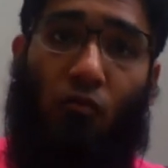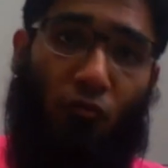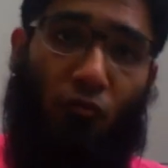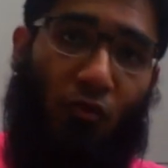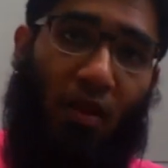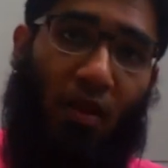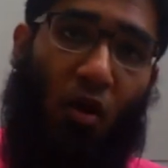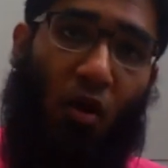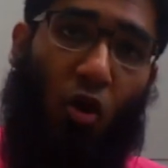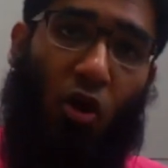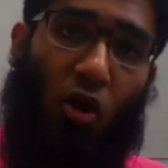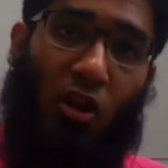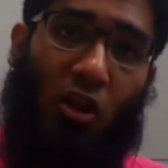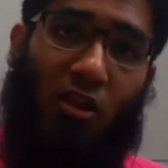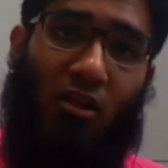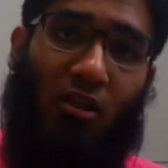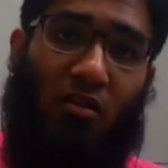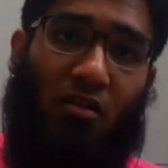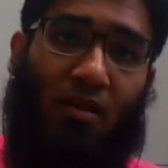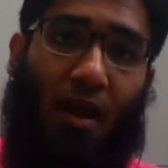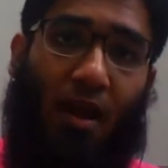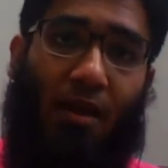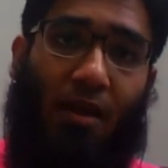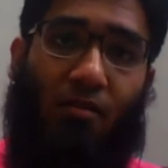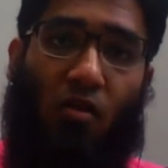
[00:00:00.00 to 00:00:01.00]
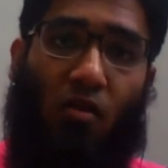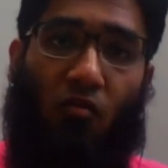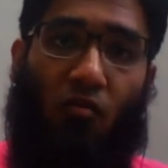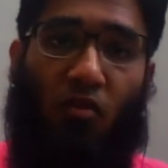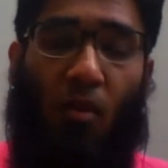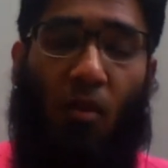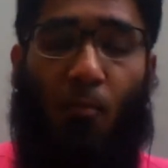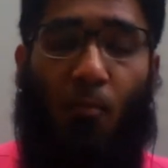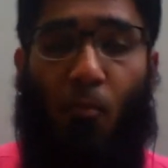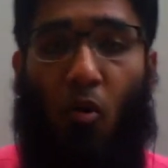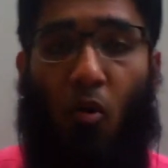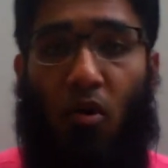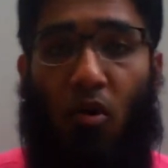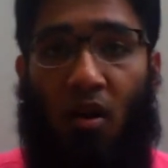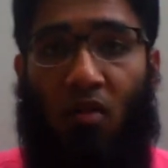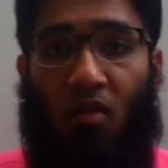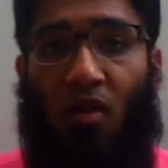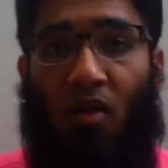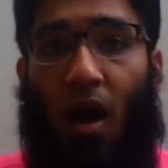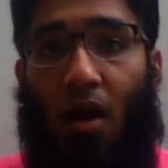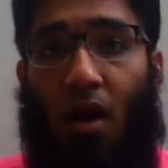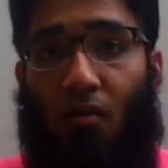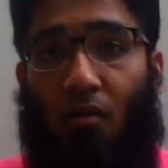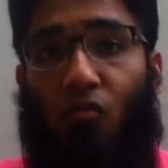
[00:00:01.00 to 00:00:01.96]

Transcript: when all this kind of component